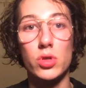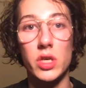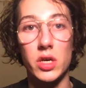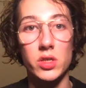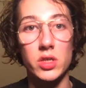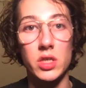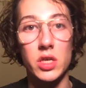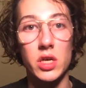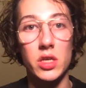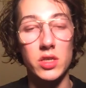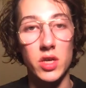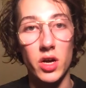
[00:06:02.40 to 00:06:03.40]
Chelsea
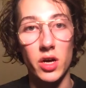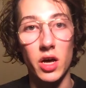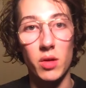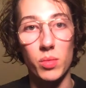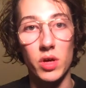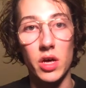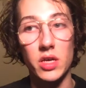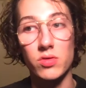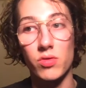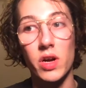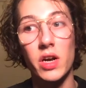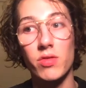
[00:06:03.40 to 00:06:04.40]
Design Academy, is
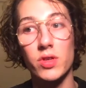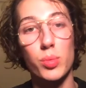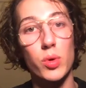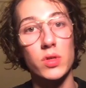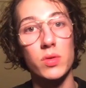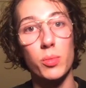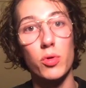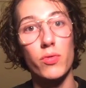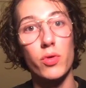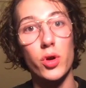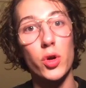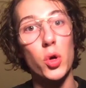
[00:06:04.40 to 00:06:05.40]
really responsible
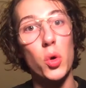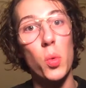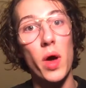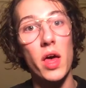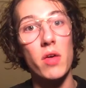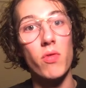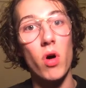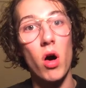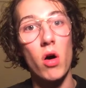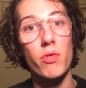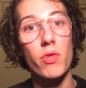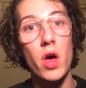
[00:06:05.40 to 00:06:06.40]
for the new wave
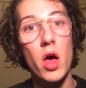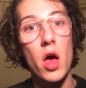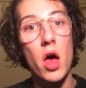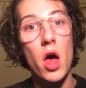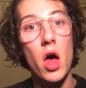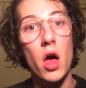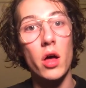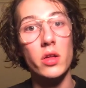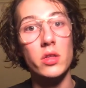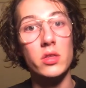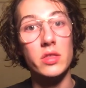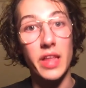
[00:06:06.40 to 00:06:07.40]
of
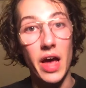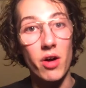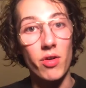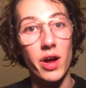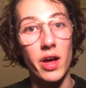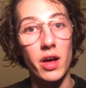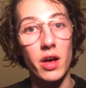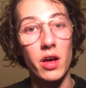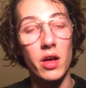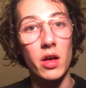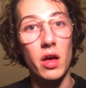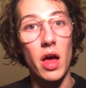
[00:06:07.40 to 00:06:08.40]

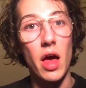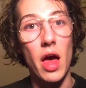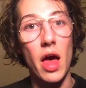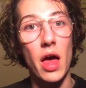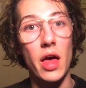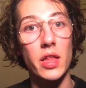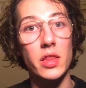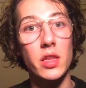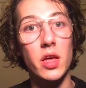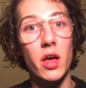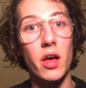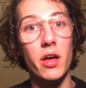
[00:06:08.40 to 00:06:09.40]
daring and
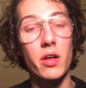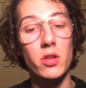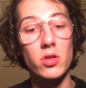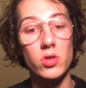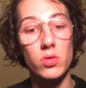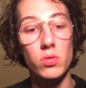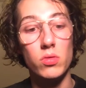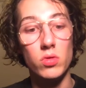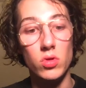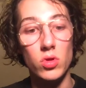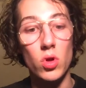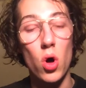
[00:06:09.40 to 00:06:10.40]

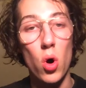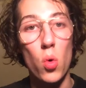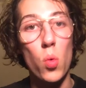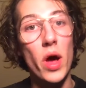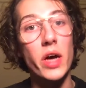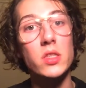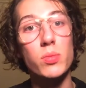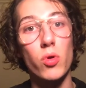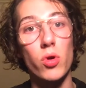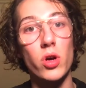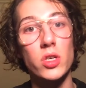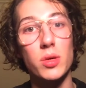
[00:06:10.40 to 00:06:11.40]
no waste
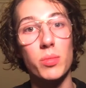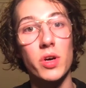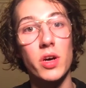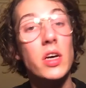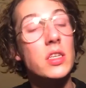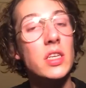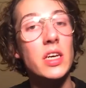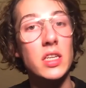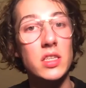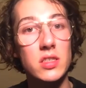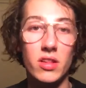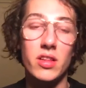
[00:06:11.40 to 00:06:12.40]
production, because
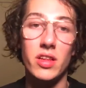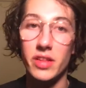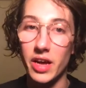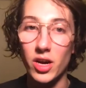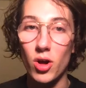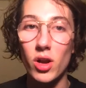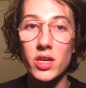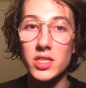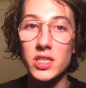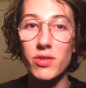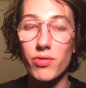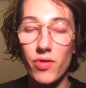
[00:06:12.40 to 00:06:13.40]
it's the
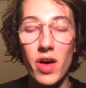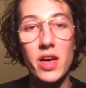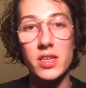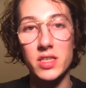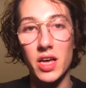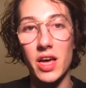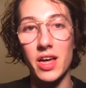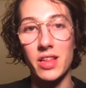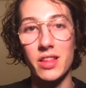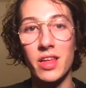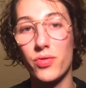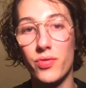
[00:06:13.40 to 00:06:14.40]
technology phase
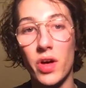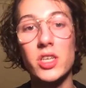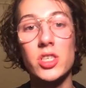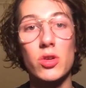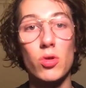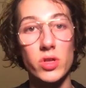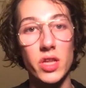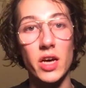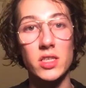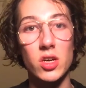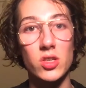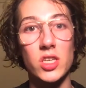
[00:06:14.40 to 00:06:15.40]
in fashion or
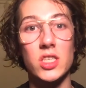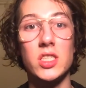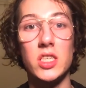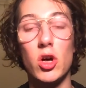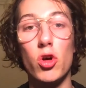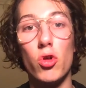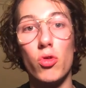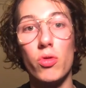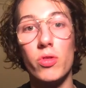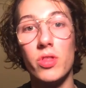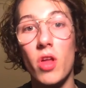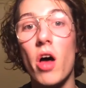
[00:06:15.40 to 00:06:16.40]
textiles is still
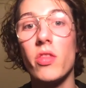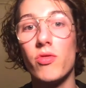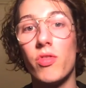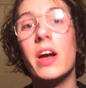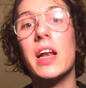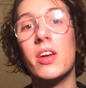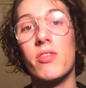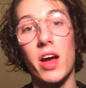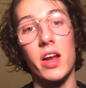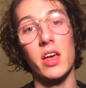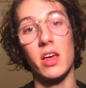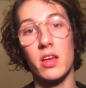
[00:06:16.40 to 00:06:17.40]
not really
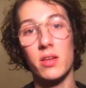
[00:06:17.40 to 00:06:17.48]
ready.